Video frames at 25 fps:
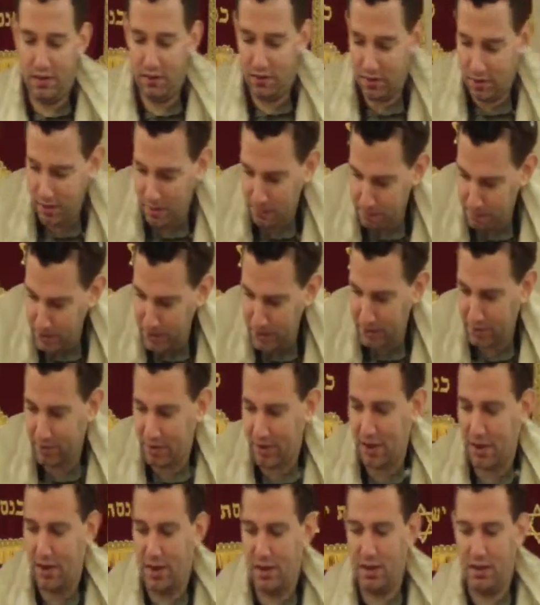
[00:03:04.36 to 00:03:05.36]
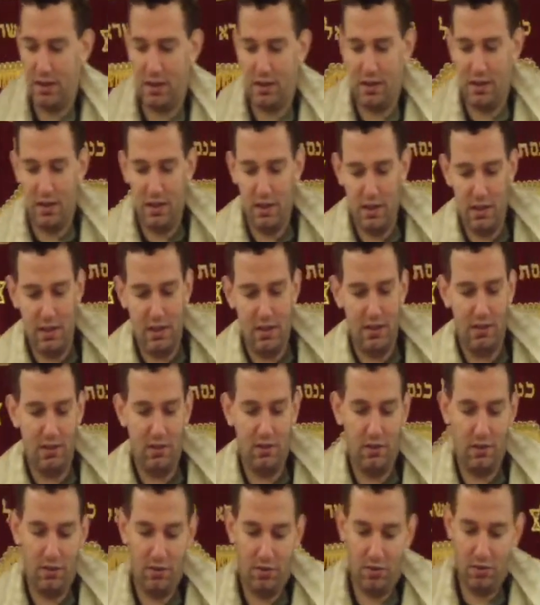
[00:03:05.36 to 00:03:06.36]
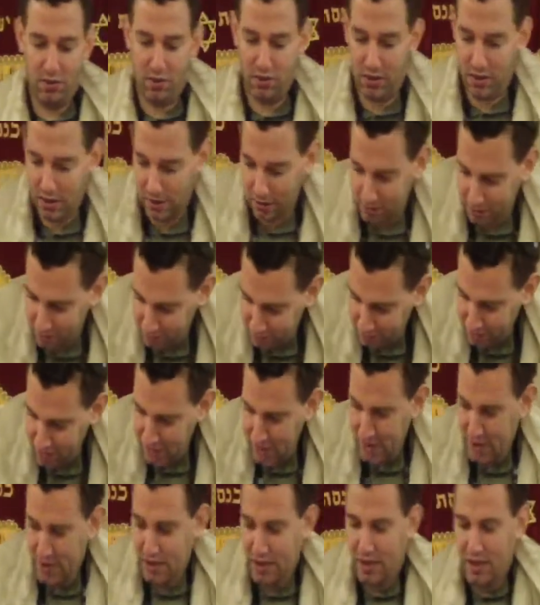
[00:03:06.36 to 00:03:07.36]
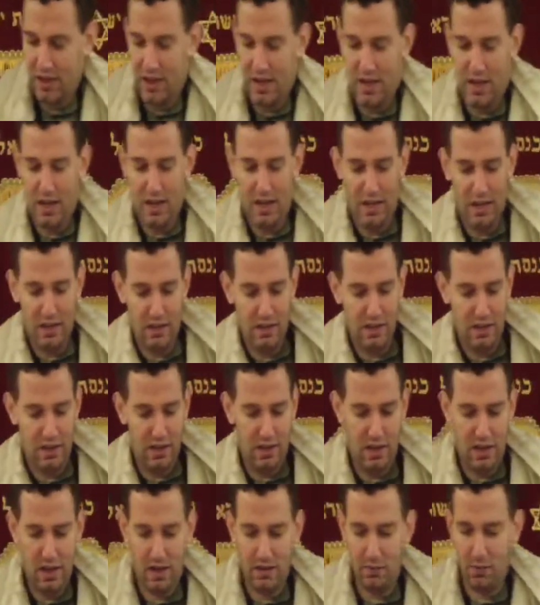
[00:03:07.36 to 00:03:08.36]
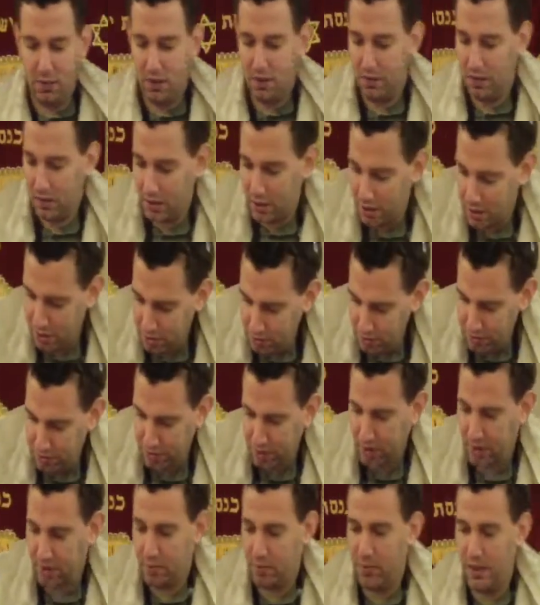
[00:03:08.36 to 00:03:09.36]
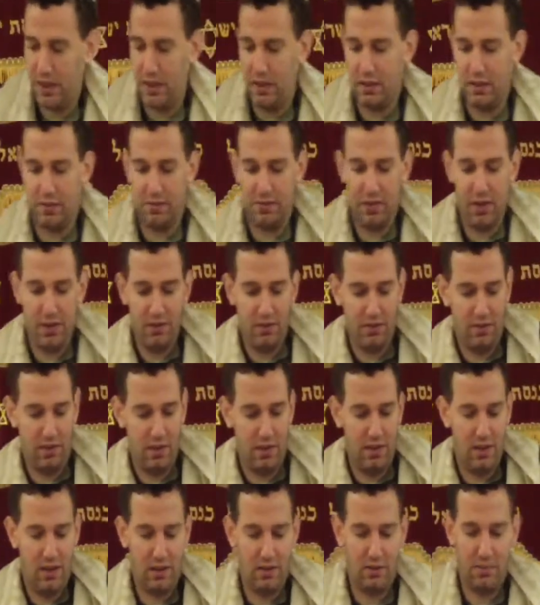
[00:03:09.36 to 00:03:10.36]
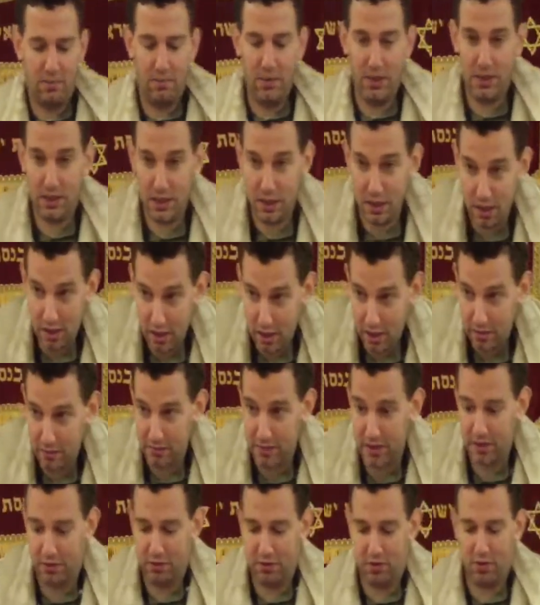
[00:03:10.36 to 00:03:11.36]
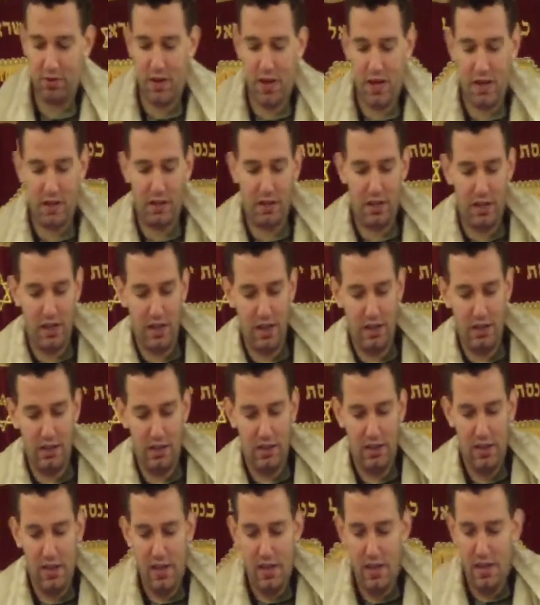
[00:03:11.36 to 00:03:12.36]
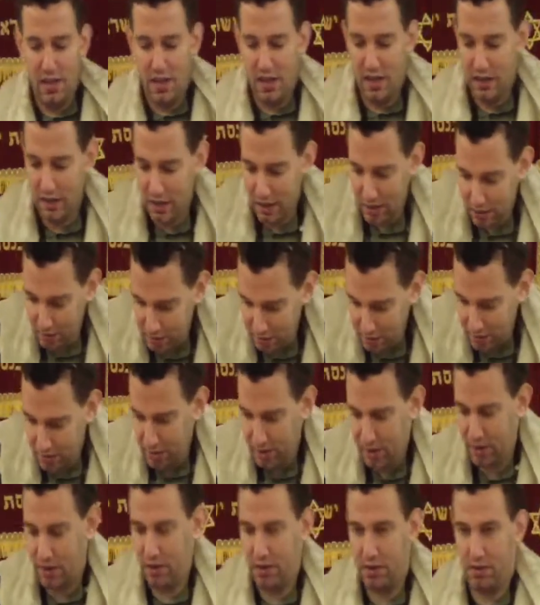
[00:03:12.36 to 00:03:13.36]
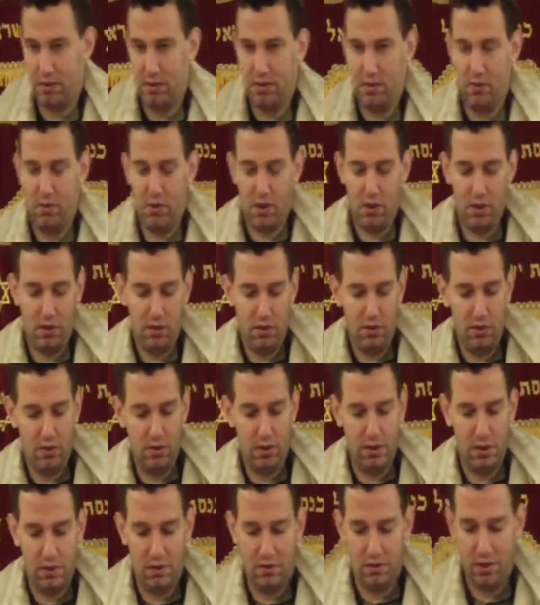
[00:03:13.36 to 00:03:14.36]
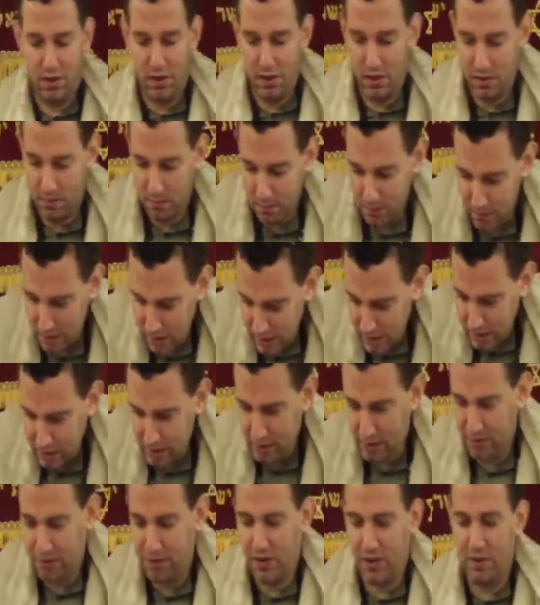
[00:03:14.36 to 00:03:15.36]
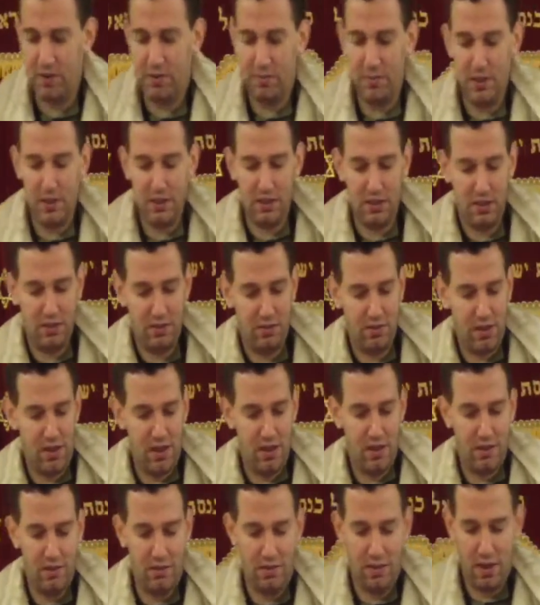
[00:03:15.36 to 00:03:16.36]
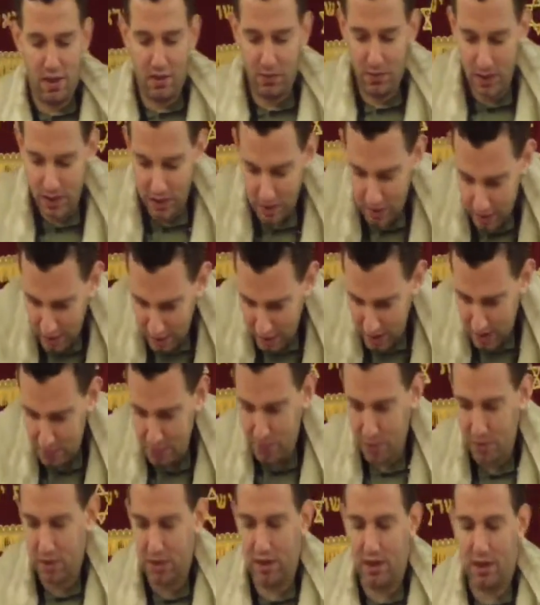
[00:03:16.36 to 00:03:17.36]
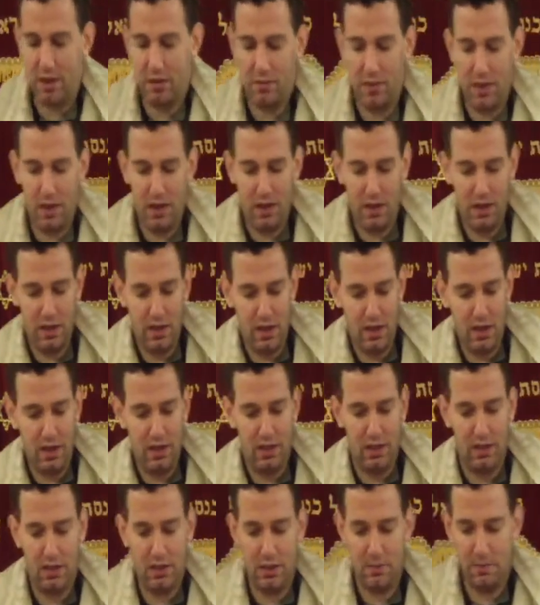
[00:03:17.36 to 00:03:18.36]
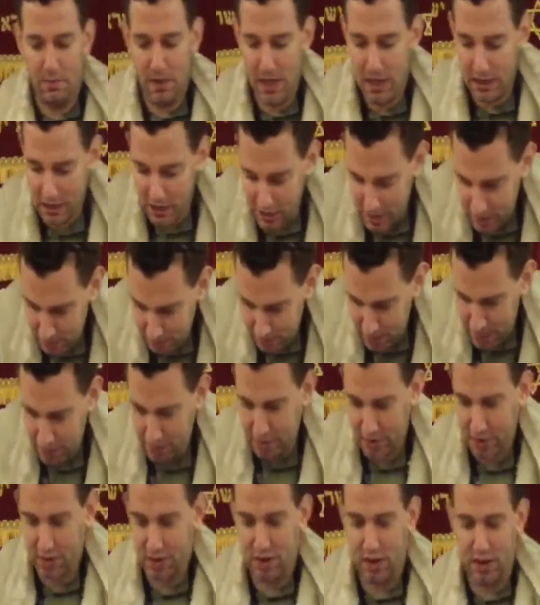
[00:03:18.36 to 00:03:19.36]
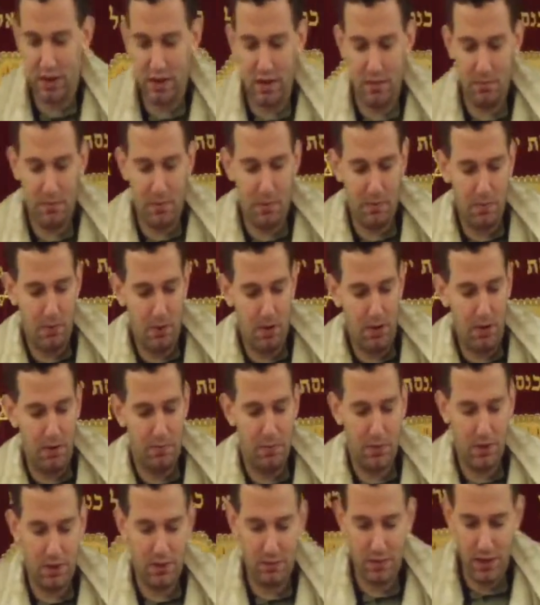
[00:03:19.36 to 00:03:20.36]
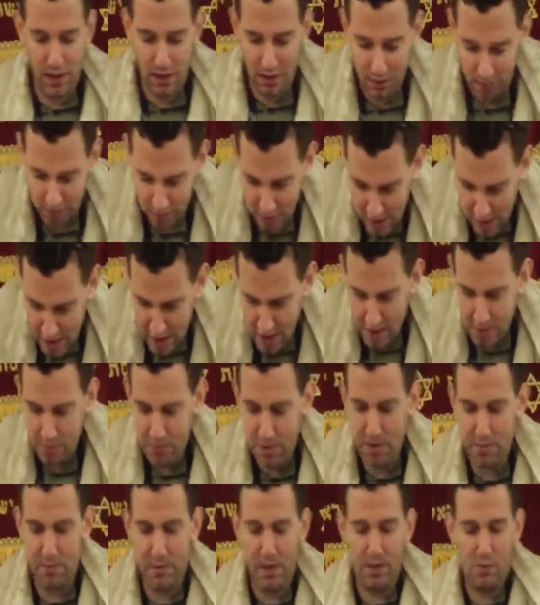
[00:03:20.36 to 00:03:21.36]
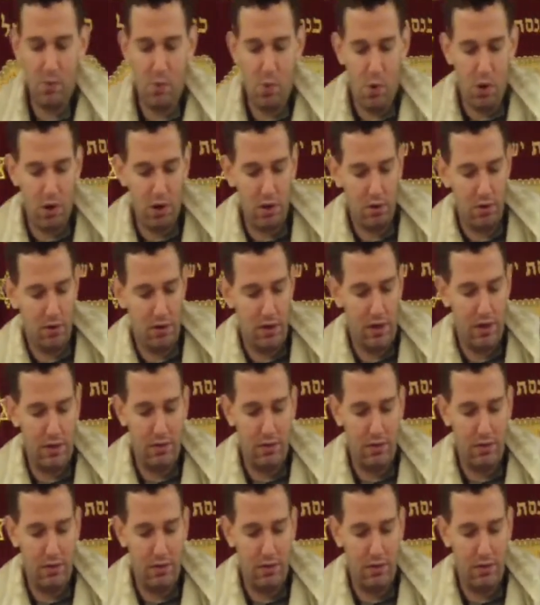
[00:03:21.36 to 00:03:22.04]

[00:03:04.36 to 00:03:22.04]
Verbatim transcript: this on Pesach and Sukkot. And uh, what I'm going to do is I'm going to read the first and last Mishnah of this tractate, and then I'm going to do a conclusion of Siyum. The first Mishnah says, I'll read it in Hebrew and then I'll read it in English. Mashkin Beis HaShlikin B'Moed HaBeshviz. We may water an